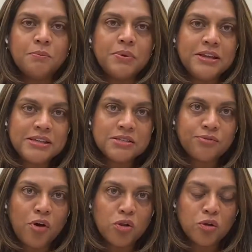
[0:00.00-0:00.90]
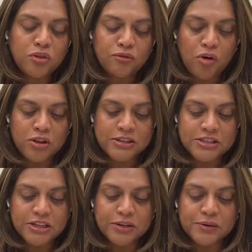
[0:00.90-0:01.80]
Please follow the
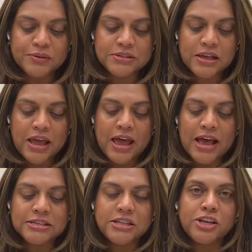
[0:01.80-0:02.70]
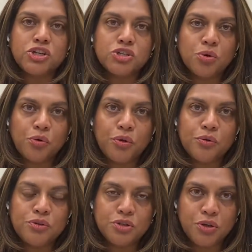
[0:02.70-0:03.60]
volunteers as they show
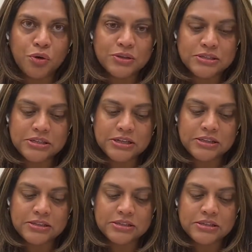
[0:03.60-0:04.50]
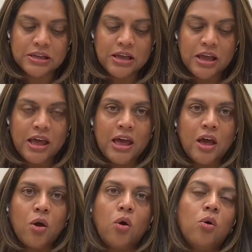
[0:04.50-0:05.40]
you to your seats.
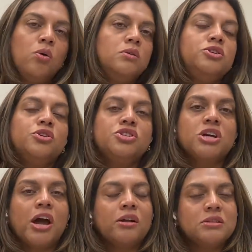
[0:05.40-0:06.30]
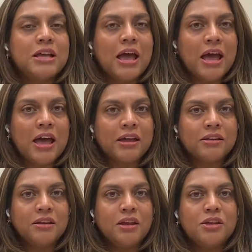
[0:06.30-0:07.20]
Hold your child's
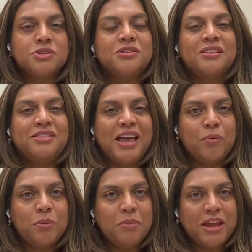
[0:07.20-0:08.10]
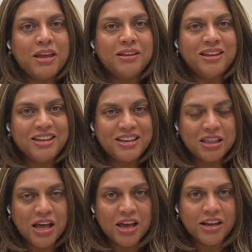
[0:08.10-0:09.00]
hand so that they remain
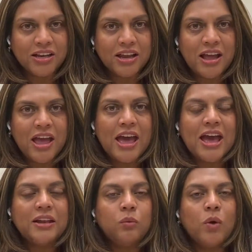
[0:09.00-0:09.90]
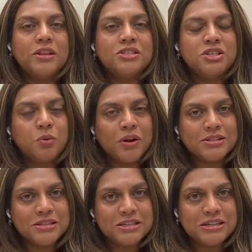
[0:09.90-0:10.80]
in line. And once you are
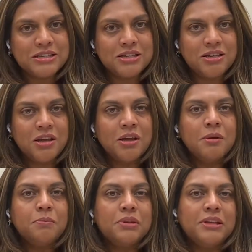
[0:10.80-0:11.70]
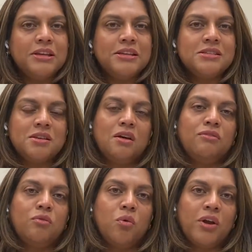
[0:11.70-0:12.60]
seated, please
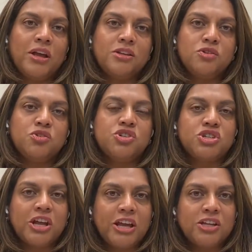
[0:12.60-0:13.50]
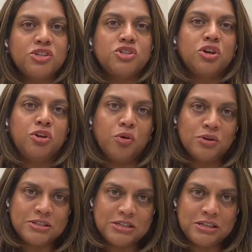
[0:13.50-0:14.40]
avoid to change
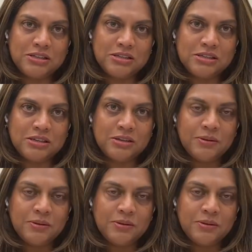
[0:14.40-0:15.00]
your seats.